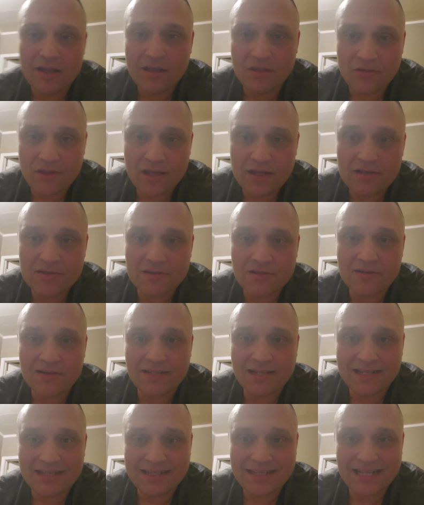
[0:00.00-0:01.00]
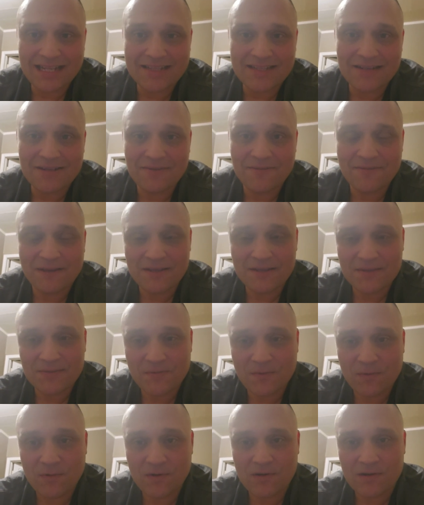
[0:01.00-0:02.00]
they deserve to get decked in the face
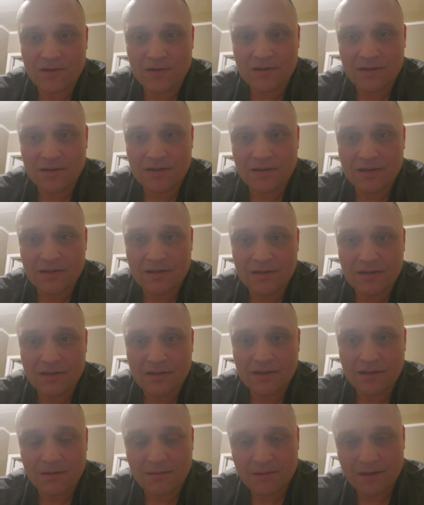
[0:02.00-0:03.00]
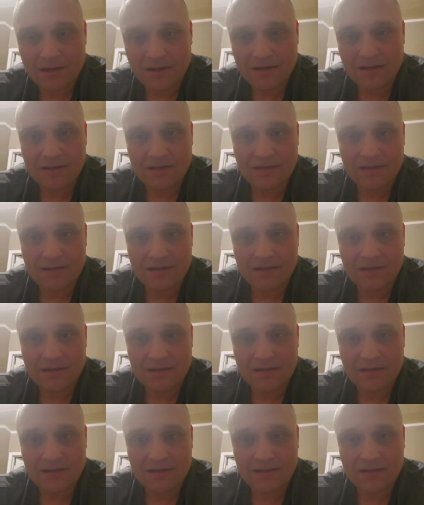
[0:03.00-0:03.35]
for. All right?